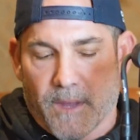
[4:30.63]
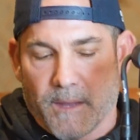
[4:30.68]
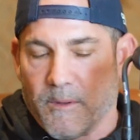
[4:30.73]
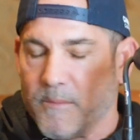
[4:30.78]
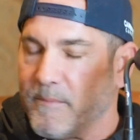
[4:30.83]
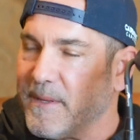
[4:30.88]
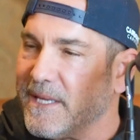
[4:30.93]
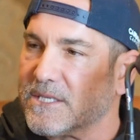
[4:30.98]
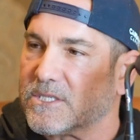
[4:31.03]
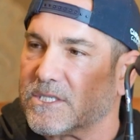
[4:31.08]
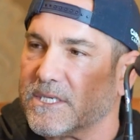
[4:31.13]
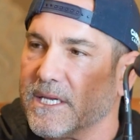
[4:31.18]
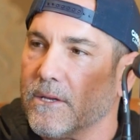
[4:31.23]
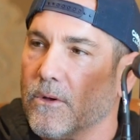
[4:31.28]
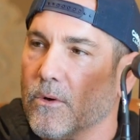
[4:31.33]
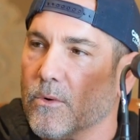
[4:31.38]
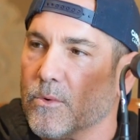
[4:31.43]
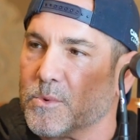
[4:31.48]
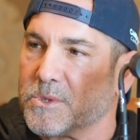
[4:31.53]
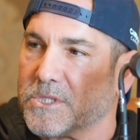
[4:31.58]
Maybe being
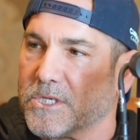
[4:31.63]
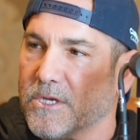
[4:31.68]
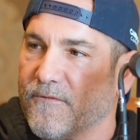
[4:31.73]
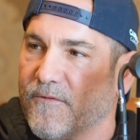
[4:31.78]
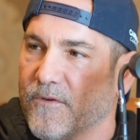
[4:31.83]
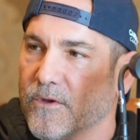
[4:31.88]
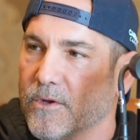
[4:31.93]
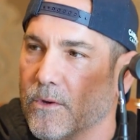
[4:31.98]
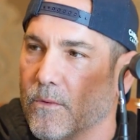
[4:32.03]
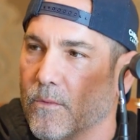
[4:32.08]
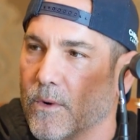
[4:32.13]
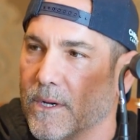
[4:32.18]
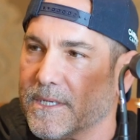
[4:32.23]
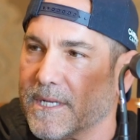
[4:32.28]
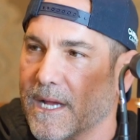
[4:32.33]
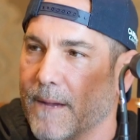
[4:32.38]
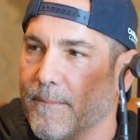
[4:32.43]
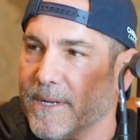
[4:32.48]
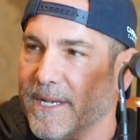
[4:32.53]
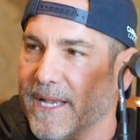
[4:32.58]
single was good for you at
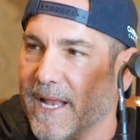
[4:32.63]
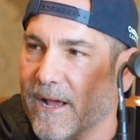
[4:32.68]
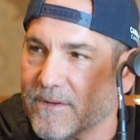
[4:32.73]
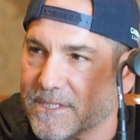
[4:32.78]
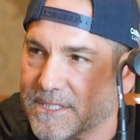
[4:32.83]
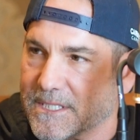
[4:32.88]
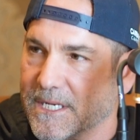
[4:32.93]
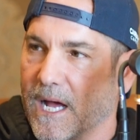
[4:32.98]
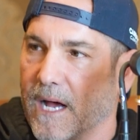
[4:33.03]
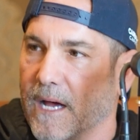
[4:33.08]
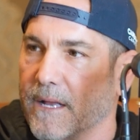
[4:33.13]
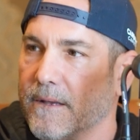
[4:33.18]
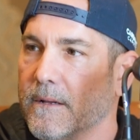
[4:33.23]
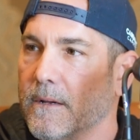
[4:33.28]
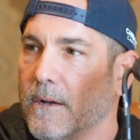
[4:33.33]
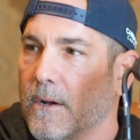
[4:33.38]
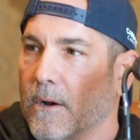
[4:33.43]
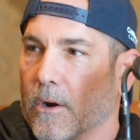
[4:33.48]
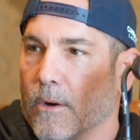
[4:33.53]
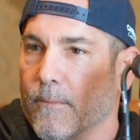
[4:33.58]
one time, but now it's
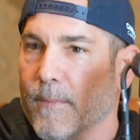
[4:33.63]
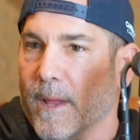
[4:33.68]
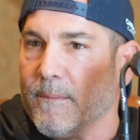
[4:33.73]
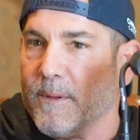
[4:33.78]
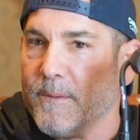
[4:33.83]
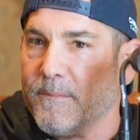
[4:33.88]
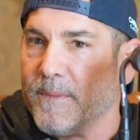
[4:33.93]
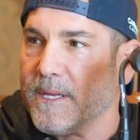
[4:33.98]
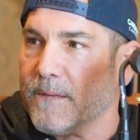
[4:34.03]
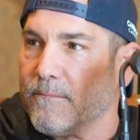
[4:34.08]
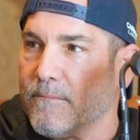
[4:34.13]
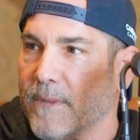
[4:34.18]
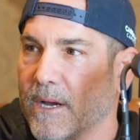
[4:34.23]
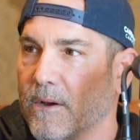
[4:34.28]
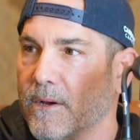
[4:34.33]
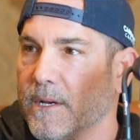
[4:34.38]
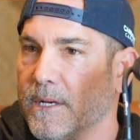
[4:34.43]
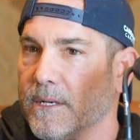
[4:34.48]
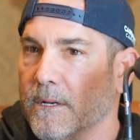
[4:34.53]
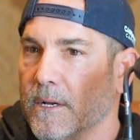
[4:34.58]
not. Or maybe
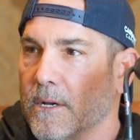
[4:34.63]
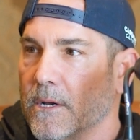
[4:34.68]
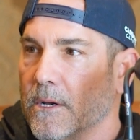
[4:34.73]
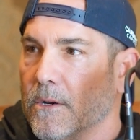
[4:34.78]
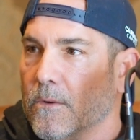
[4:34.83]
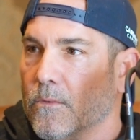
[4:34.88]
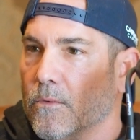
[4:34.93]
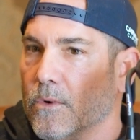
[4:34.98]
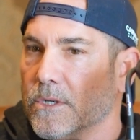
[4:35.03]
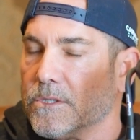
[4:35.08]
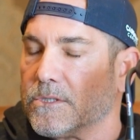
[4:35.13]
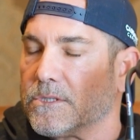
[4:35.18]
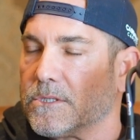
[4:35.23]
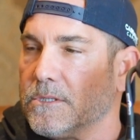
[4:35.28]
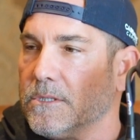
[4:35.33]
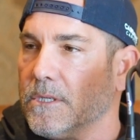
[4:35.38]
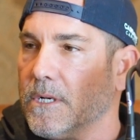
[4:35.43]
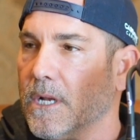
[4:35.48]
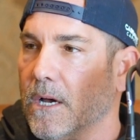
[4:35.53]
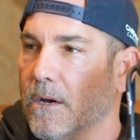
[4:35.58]
being married
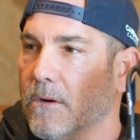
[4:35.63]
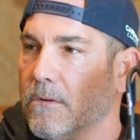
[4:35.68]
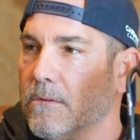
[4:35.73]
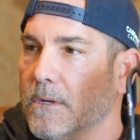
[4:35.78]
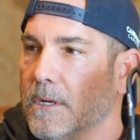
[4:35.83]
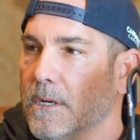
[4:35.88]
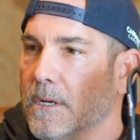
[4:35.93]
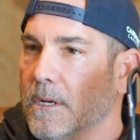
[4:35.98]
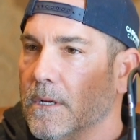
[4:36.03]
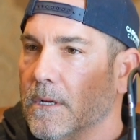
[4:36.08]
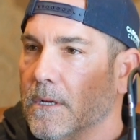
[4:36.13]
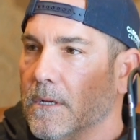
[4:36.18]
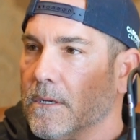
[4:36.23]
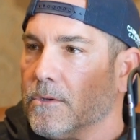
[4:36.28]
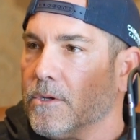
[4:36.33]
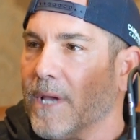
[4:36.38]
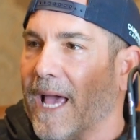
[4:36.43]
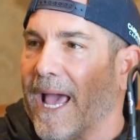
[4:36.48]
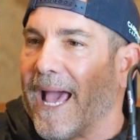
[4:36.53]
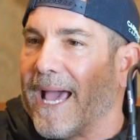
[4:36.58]
was,
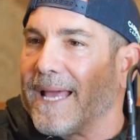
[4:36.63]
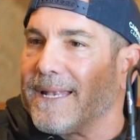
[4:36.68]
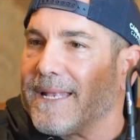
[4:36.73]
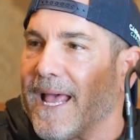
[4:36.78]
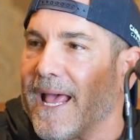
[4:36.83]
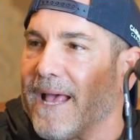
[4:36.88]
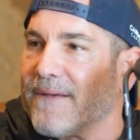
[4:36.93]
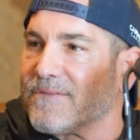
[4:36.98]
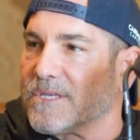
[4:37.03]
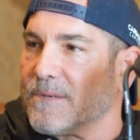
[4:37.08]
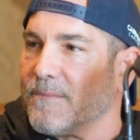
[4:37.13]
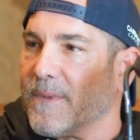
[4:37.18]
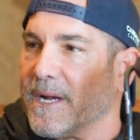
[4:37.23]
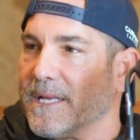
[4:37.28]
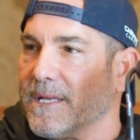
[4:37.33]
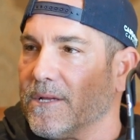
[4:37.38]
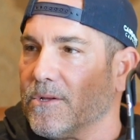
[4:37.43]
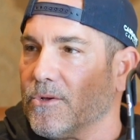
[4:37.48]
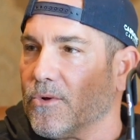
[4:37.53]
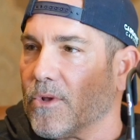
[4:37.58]
you had to have
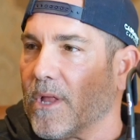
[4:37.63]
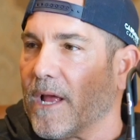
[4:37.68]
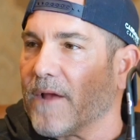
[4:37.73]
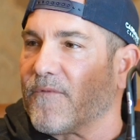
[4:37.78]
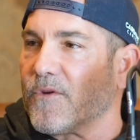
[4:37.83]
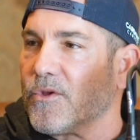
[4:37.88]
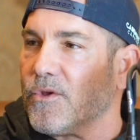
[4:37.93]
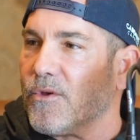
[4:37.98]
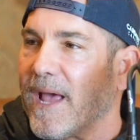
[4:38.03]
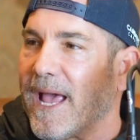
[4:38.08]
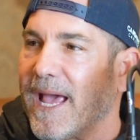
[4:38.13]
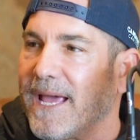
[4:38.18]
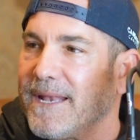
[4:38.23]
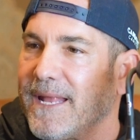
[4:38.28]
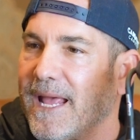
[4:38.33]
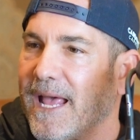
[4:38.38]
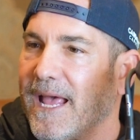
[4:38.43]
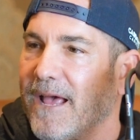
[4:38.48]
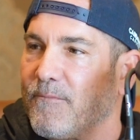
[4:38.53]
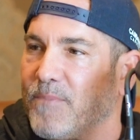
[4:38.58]
somebody in your life, or you
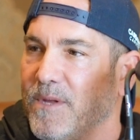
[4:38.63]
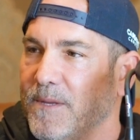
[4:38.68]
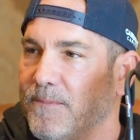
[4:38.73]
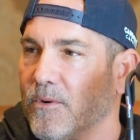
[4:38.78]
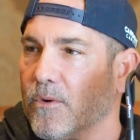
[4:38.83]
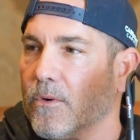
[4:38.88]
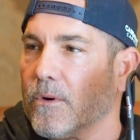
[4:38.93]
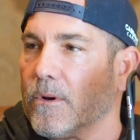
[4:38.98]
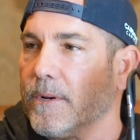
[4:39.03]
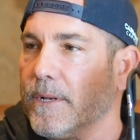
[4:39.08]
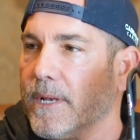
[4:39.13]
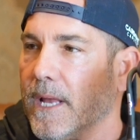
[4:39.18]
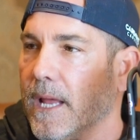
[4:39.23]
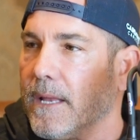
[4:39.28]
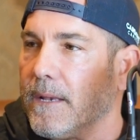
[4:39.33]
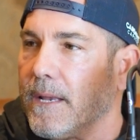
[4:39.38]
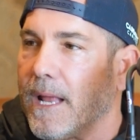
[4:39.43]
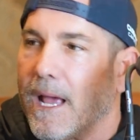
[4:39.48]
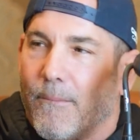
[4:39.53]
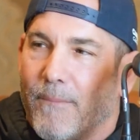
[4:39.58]
had to have people,
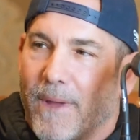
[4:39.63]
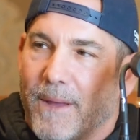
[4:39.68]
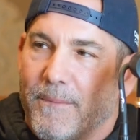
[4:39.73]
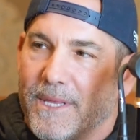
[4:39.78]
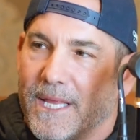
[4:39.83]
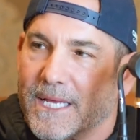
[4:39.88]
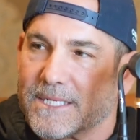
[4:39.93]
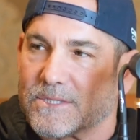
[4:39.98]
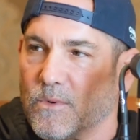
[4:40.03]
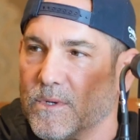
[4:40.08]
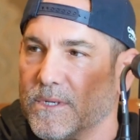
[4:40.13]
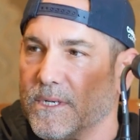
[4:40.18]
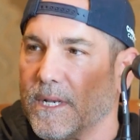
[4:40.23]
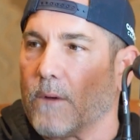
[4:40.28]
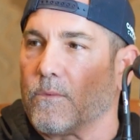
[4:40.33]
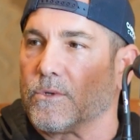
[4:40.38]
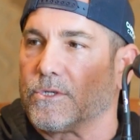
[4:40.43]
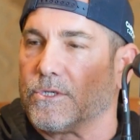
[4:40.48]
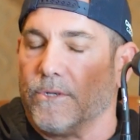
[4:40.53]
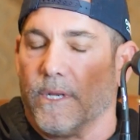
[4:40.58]
and now maybe that's
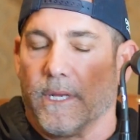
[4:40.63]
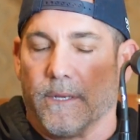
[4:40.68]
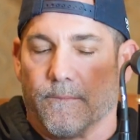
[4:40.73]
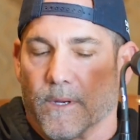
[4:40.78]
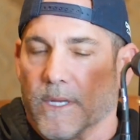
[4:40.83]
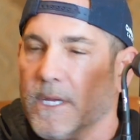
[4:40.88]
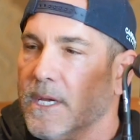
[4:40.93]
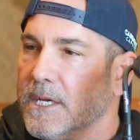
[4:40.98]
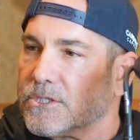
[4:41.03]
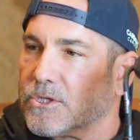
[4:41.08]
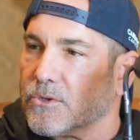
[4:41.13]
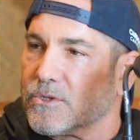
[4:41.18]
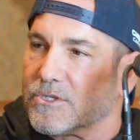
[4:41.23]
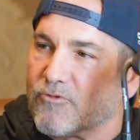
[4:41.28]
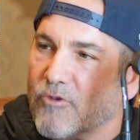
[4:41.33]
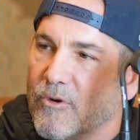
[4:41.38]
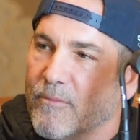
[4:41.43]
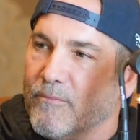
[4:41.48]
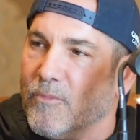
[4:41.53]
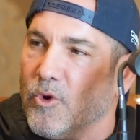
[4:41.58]
not what you need. But
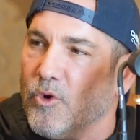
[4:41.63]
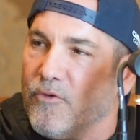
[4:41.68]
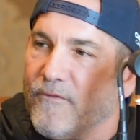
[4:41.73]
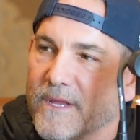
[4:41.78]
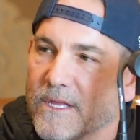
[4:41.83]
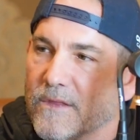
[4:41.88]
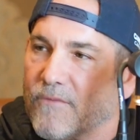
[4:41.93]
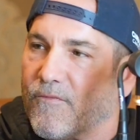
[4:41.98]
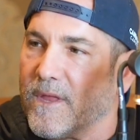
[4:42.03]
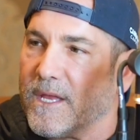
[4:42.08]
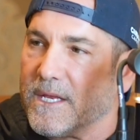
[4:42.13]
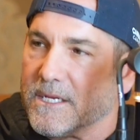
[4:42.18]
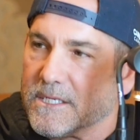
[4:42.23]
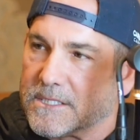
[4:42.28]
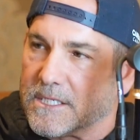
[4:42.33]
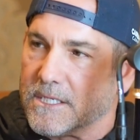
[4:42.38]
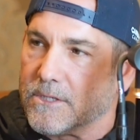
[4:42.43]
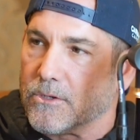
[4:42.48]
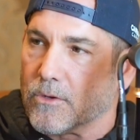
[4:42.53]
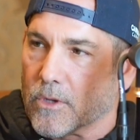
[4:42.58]
so it's removing
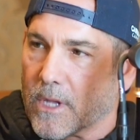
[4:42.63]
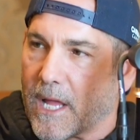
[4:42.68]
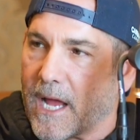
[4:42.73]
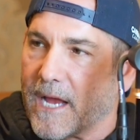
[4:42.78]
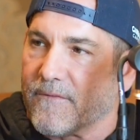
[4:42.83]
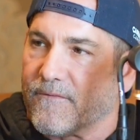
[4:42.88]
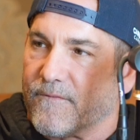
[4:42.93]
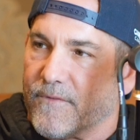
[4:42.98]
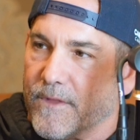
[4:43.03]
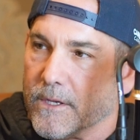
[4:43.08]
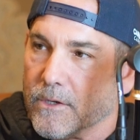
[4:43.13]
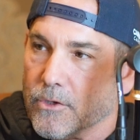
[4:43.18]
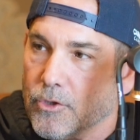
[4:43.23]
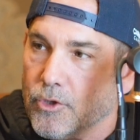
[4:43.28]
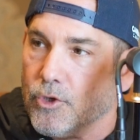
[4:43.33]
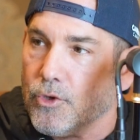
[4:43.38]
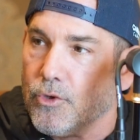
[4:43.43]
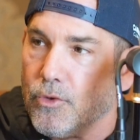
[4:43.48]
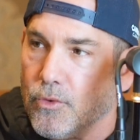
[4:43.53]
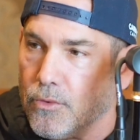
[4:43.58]
things in your life
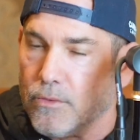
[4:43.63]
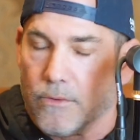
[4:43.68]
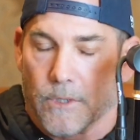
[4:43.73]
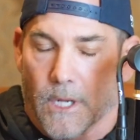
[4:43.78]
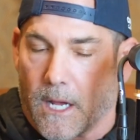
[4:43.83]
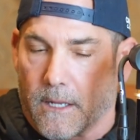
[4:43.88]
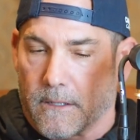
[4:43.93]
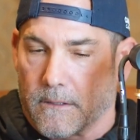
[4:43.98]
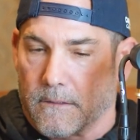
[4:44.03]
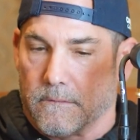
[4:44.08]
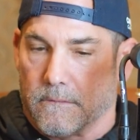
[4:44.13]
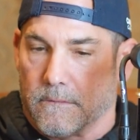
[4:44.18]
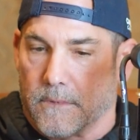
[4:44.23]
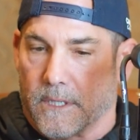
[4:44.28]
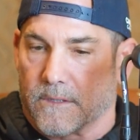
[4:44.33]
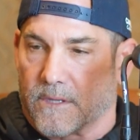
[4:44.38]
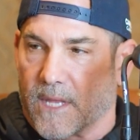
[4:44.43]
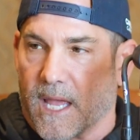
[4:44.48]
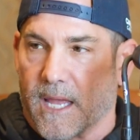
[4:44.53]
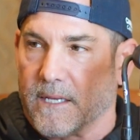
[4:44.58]
that not
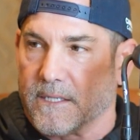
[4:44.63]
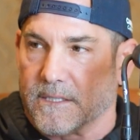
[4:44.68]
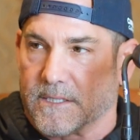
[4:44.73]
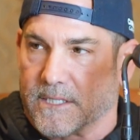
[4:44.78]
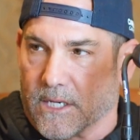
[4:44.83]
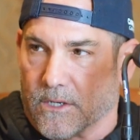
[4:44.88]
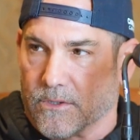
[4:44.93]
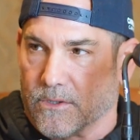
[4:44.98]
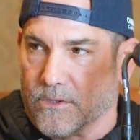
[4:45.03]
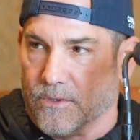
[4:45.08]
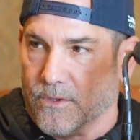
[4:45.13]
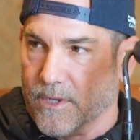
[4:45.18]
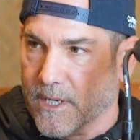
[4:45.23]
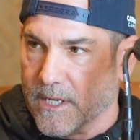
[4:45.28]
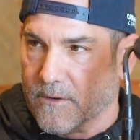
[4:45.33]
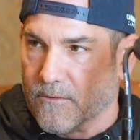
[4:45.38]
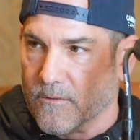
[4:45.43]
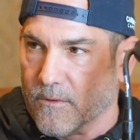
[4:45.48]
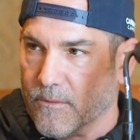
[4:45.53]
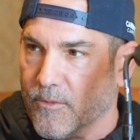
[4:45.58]
that they tell
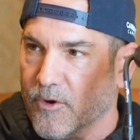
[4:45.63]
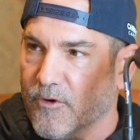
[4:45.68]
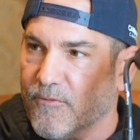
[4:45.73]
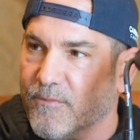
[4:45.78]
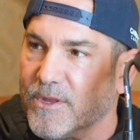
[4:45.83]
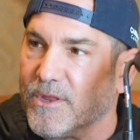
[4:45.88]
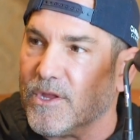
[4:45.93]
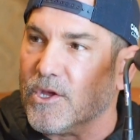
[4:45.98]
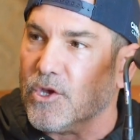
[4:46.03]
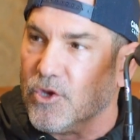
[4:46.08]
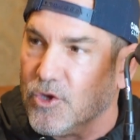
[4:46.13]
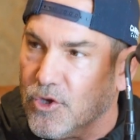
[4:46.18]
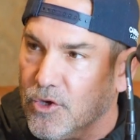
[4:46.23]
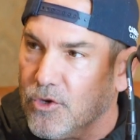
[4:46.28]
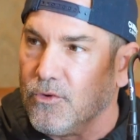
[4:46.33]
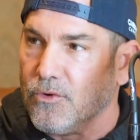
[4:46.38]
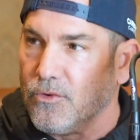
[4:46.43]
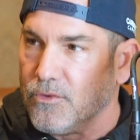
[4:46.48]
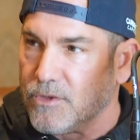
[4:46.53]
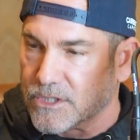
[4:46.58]
you need to remove, but that
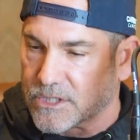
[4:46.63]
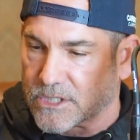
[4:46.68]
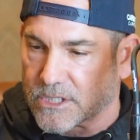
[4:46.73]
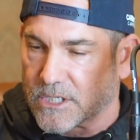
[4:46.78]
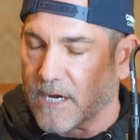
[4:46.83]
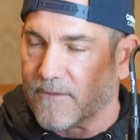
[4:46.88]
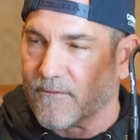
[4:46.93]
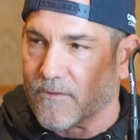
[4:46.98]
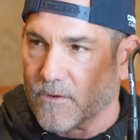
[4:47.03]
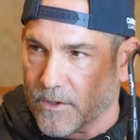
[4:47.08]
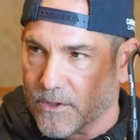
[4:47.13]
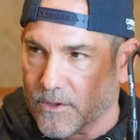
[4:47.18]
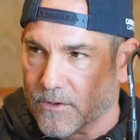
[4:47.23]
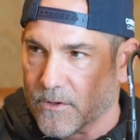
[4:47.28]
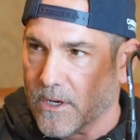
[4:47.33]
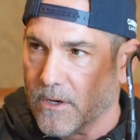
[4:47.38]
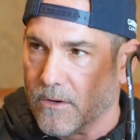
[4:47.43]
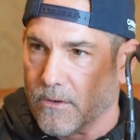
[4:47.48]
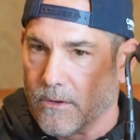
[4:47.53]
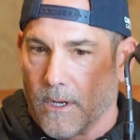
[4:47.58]
you discover
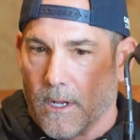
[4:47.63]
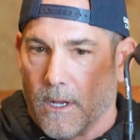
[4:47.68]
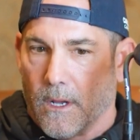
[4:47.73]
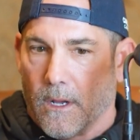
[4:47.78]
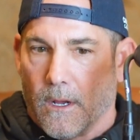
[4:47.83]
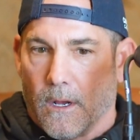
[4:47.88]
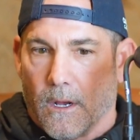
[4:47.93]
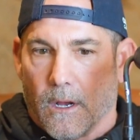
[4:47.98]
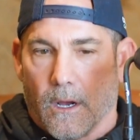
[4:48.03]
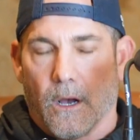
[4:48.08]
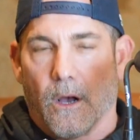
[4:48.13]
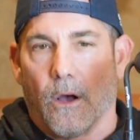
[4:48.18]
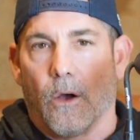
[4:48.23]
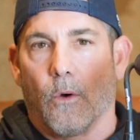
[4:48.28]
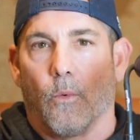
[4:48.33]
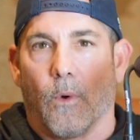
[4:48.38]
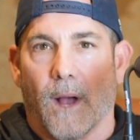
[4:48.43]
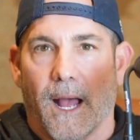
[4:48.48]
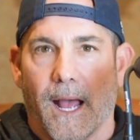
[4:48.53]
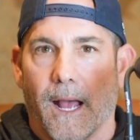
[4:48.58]
on your own.
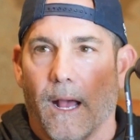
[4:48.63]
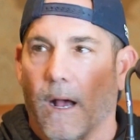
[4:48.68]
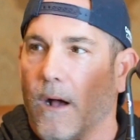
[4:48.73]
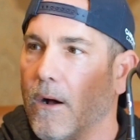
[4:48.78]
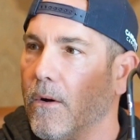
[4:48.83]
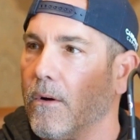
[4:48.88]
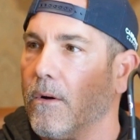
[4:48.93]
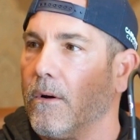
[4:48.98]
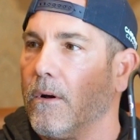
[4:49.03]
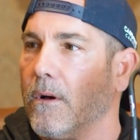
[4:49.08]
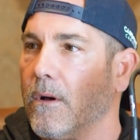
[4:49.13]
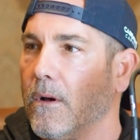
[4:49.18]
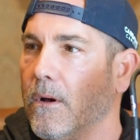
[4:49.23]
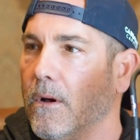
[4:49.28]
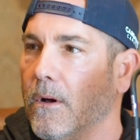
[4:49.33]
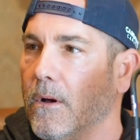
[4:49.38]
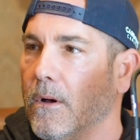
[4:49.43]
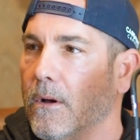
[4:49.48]
Oh, wow.